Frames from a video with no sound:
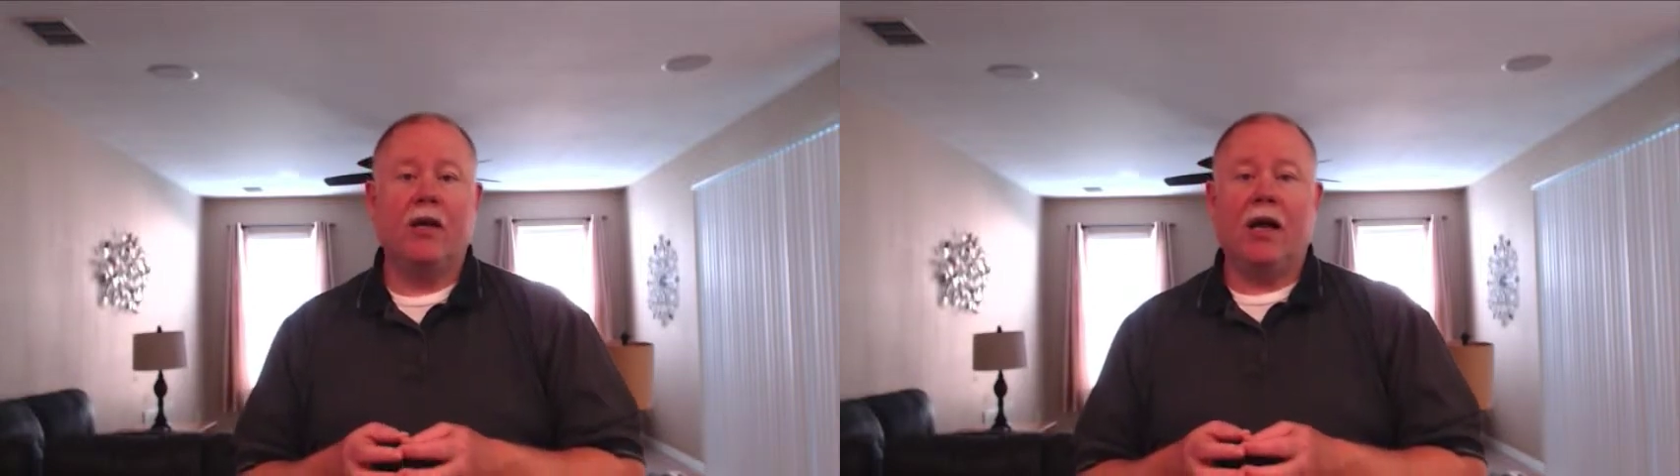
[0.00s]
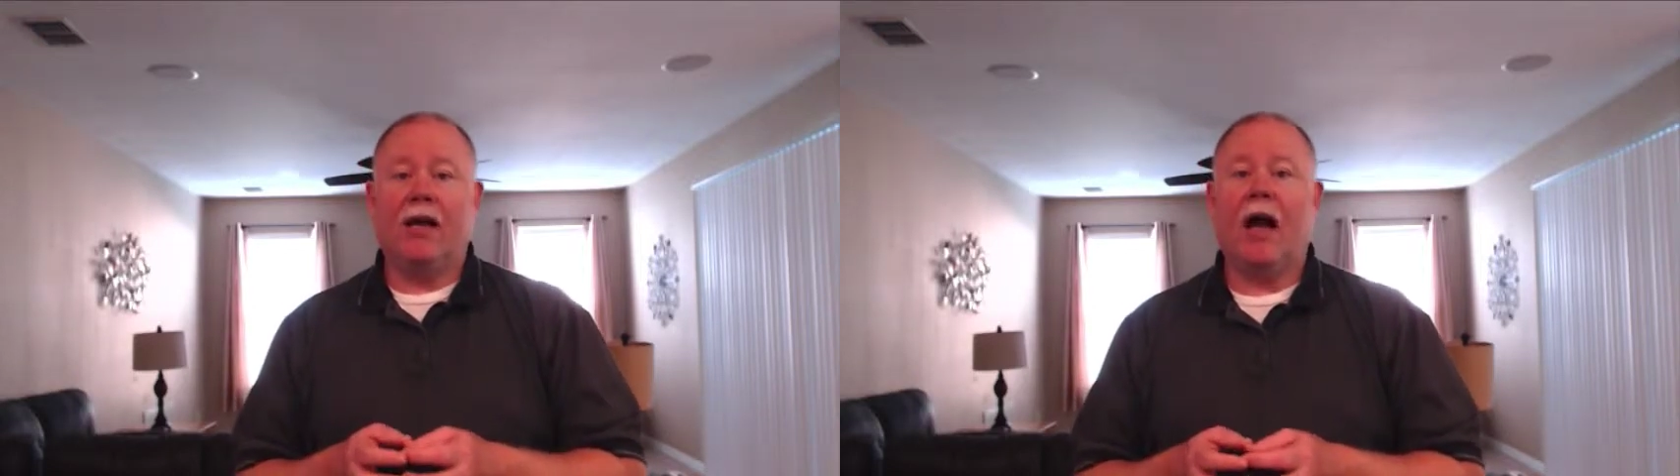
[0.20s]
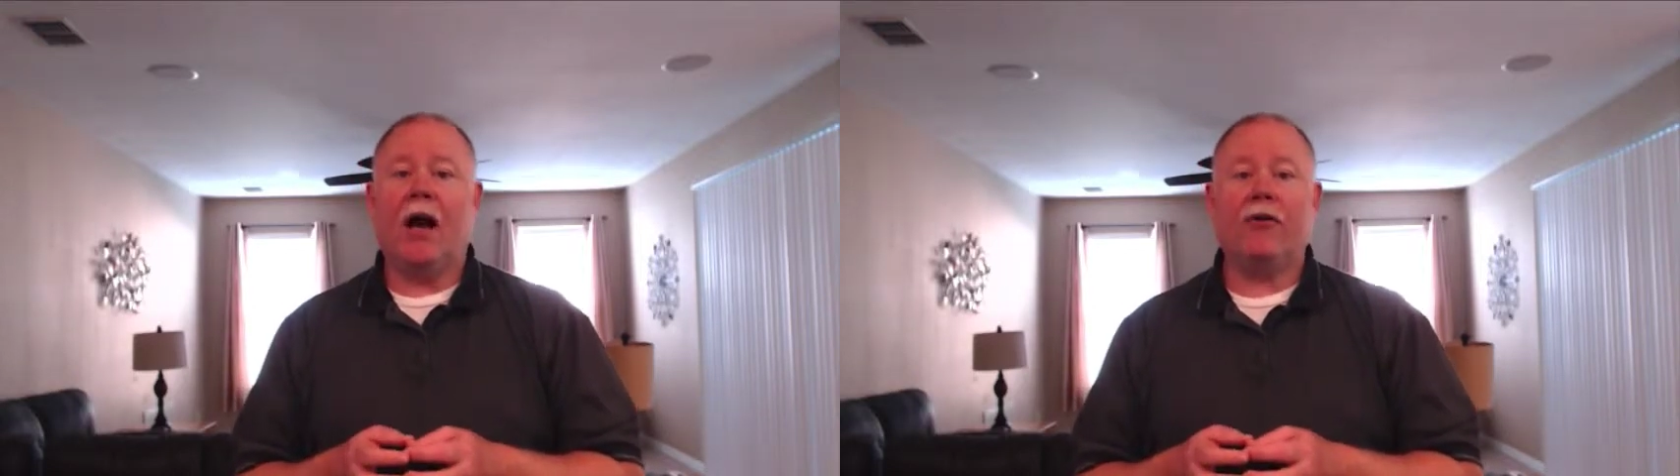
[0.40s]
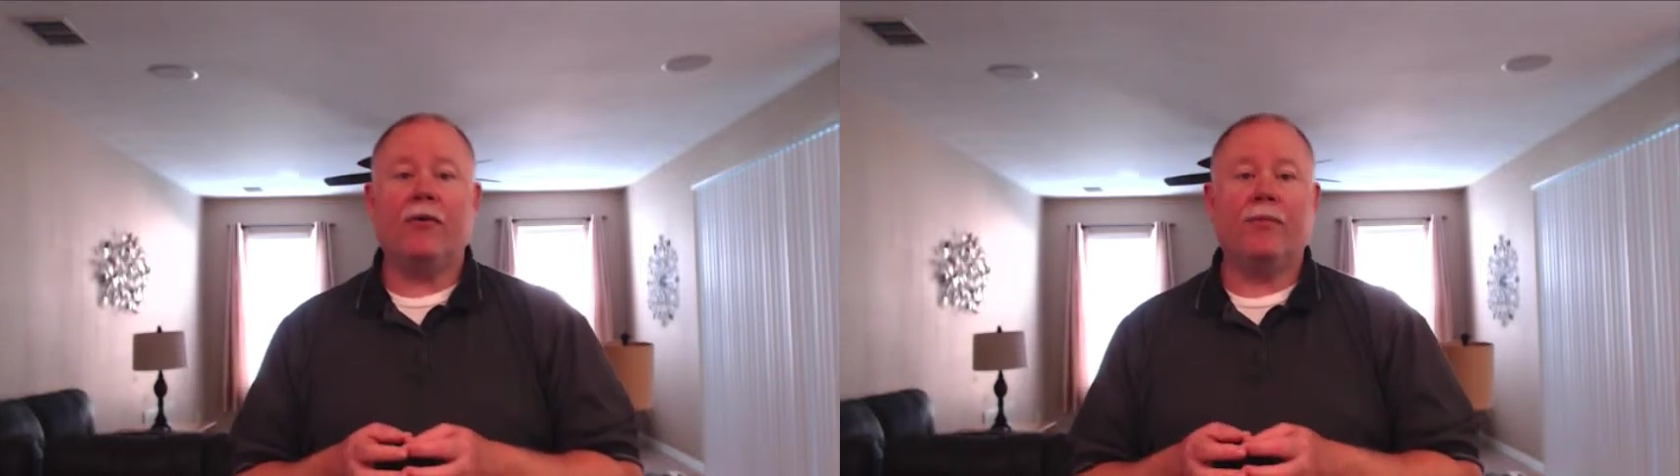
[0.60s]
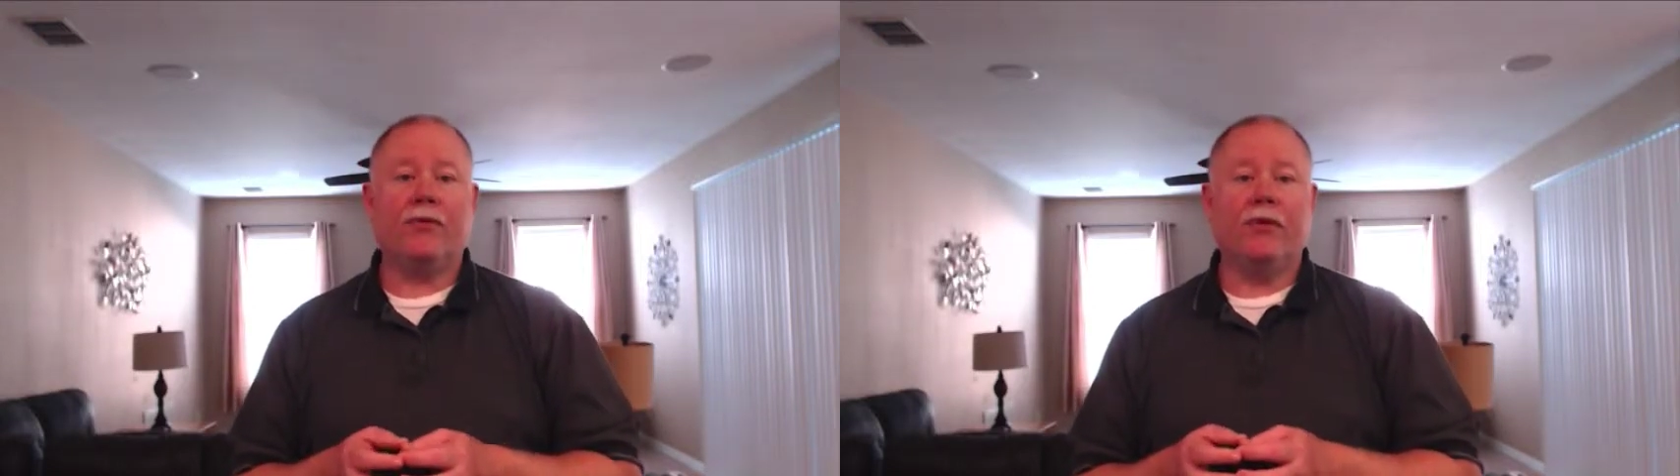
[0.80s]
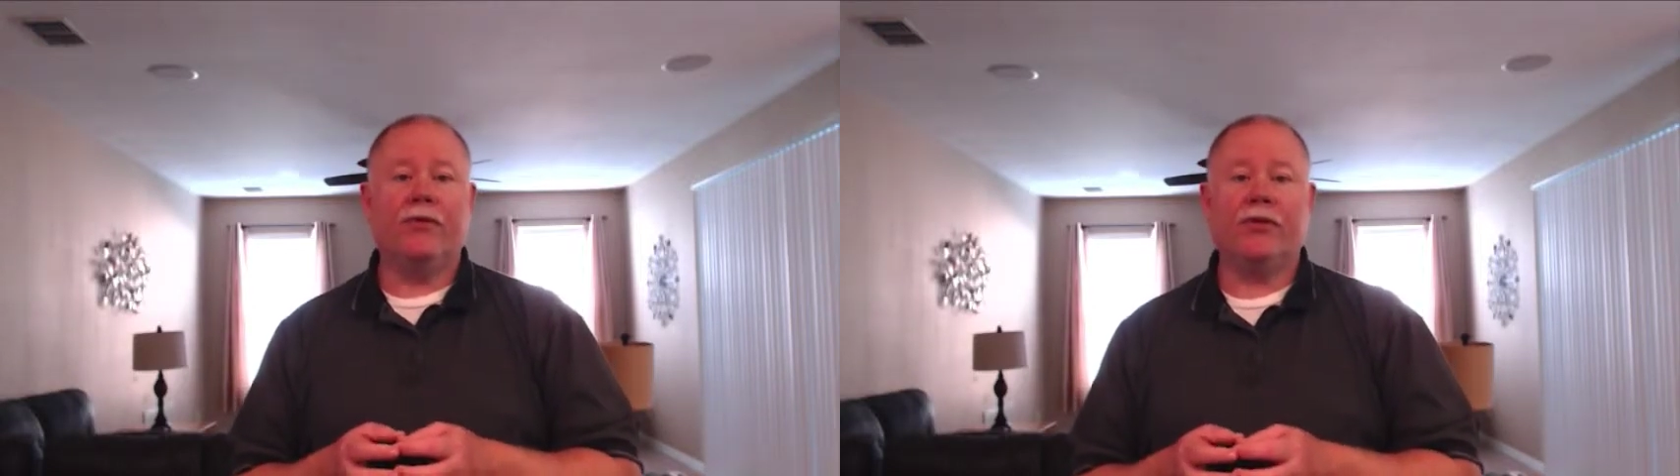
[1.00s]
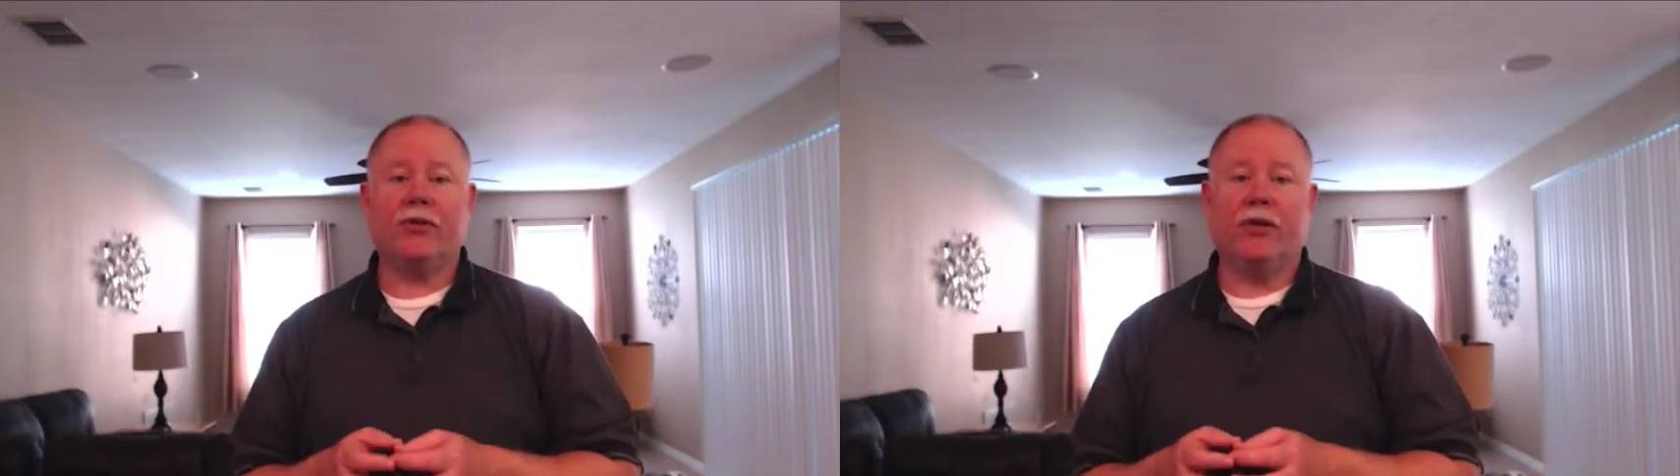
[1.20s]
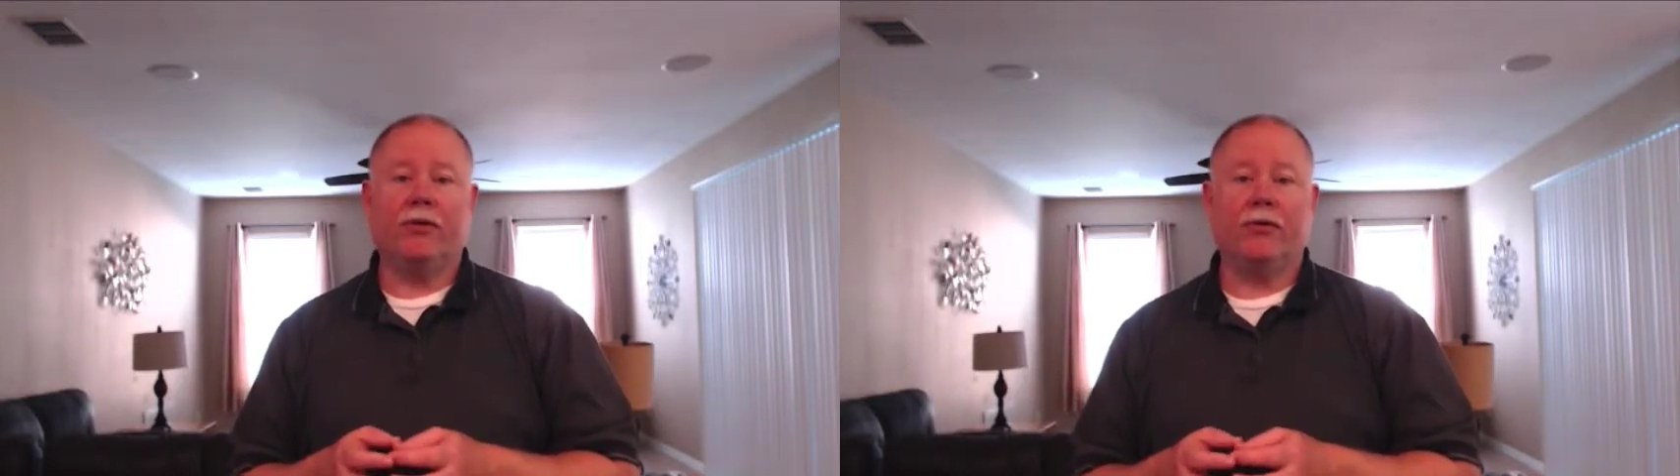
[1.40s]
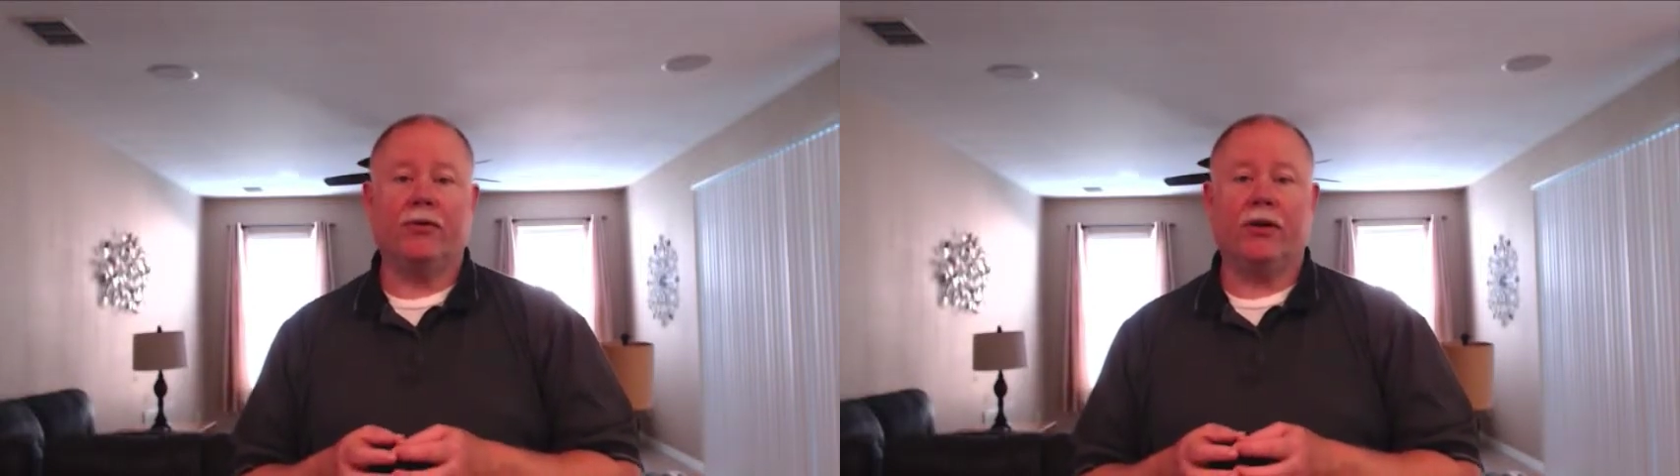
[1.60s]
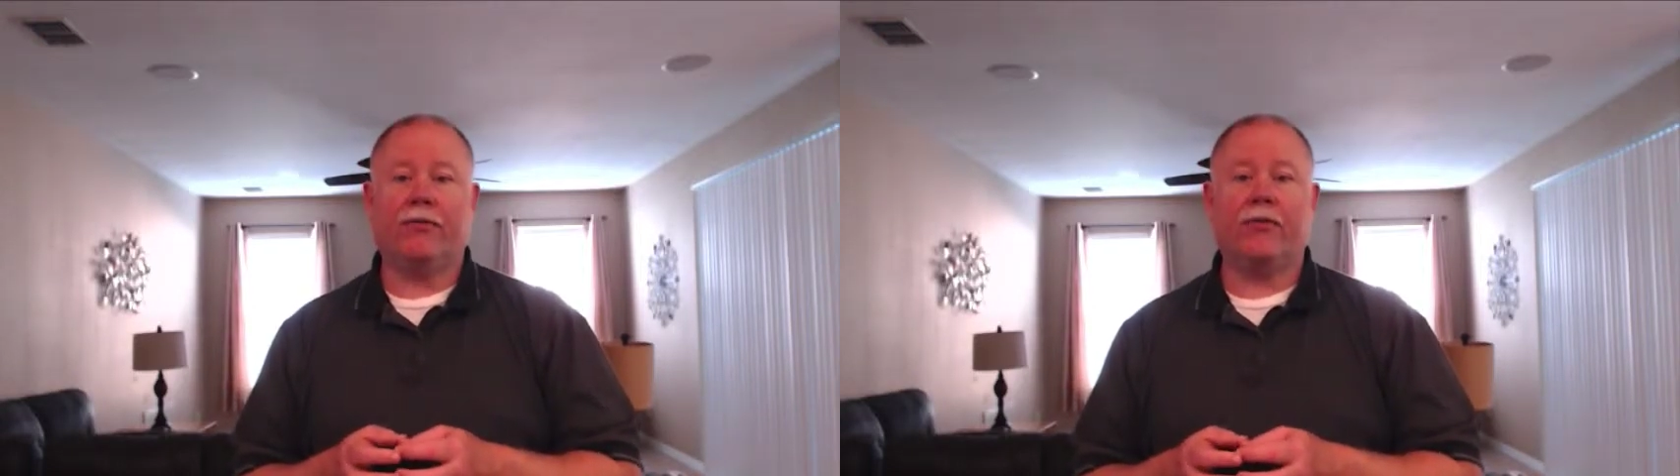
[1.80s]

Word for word: and how to improve the skills of